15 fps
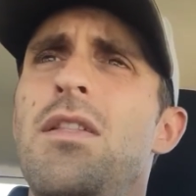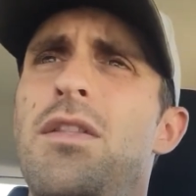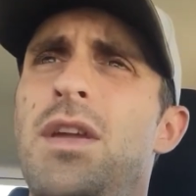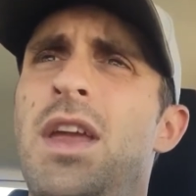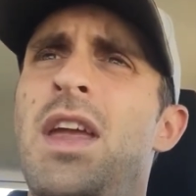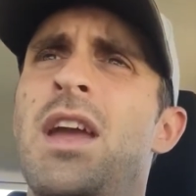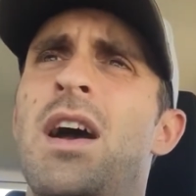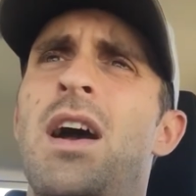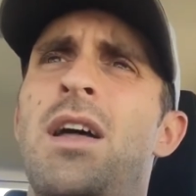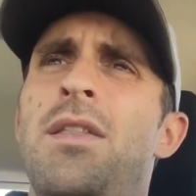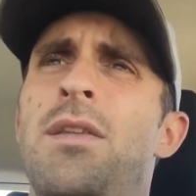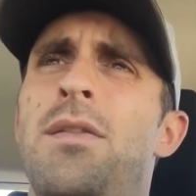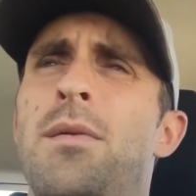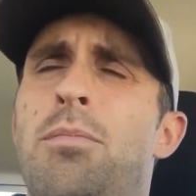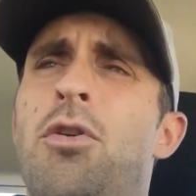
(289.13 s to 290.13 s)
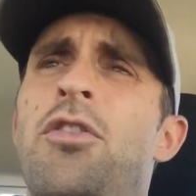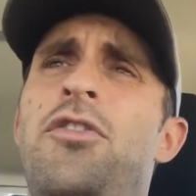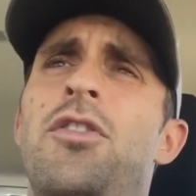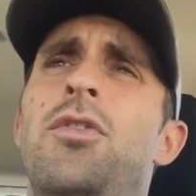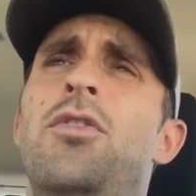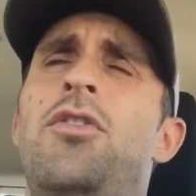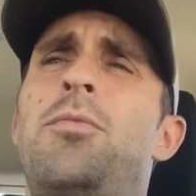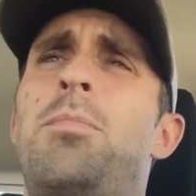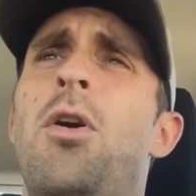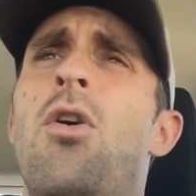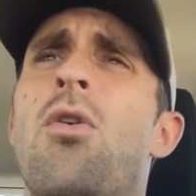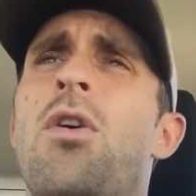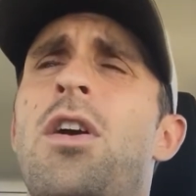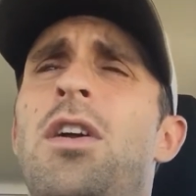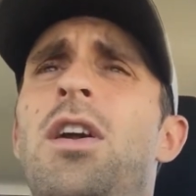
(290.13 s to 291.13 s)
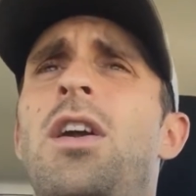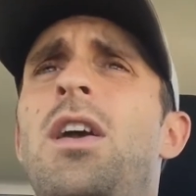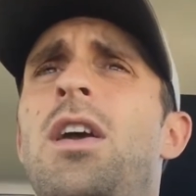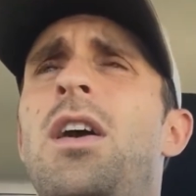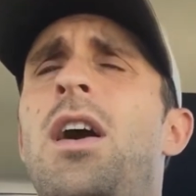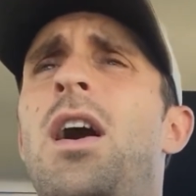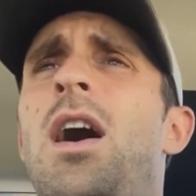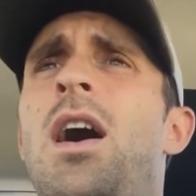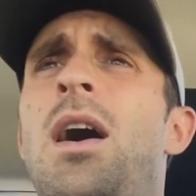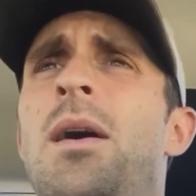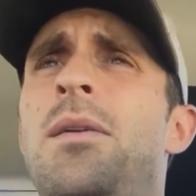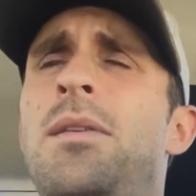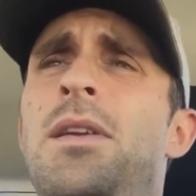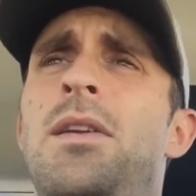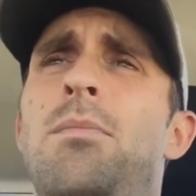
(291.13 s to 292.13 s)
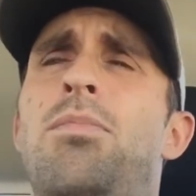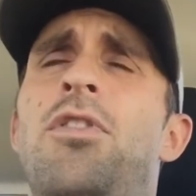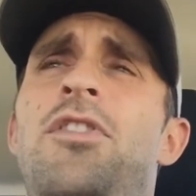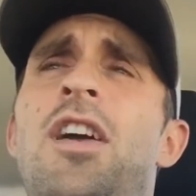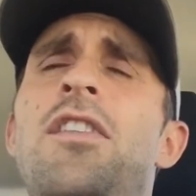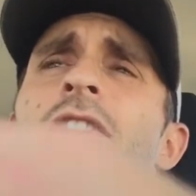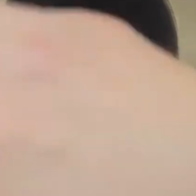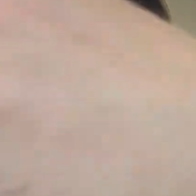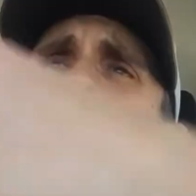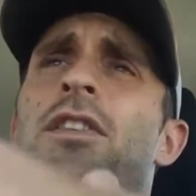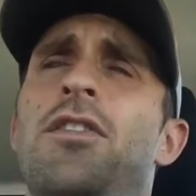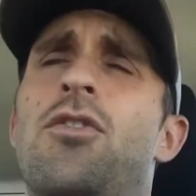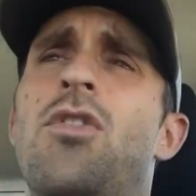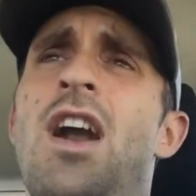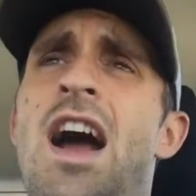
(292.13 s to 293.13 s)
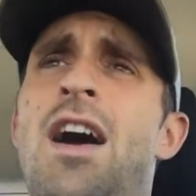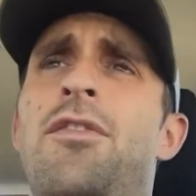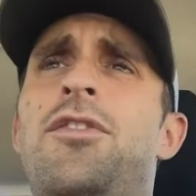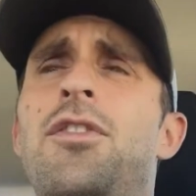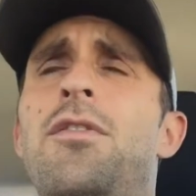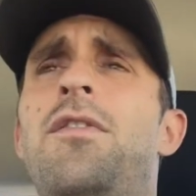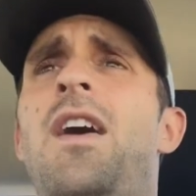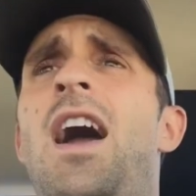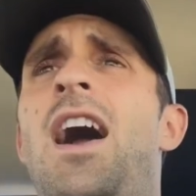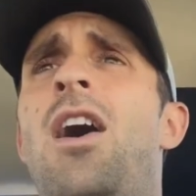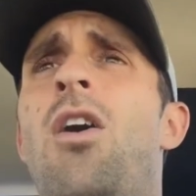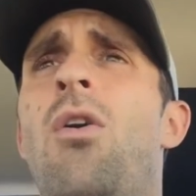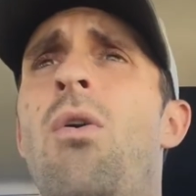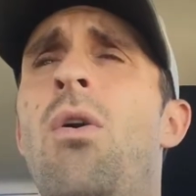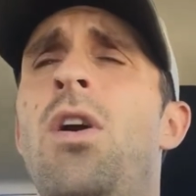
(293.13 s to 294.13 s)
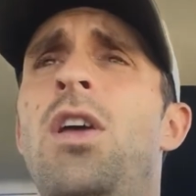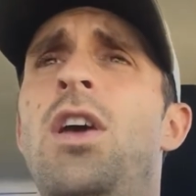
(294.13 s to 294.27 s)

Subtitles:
the person who spoke, you presented all these graphs of how